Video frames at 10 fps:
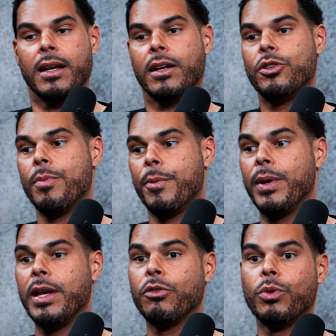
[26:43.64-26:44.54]
Human
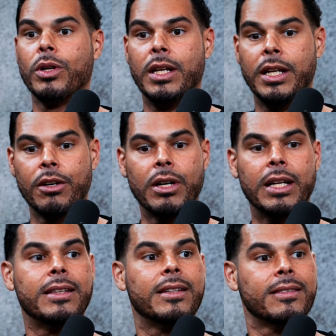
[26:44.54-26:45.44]
beings were
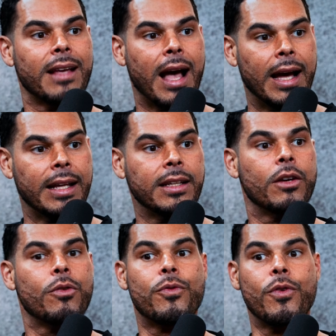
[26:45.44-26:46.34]
literally designed
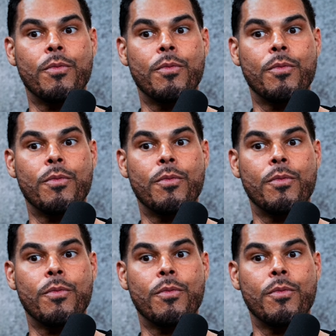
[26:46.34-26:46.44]
for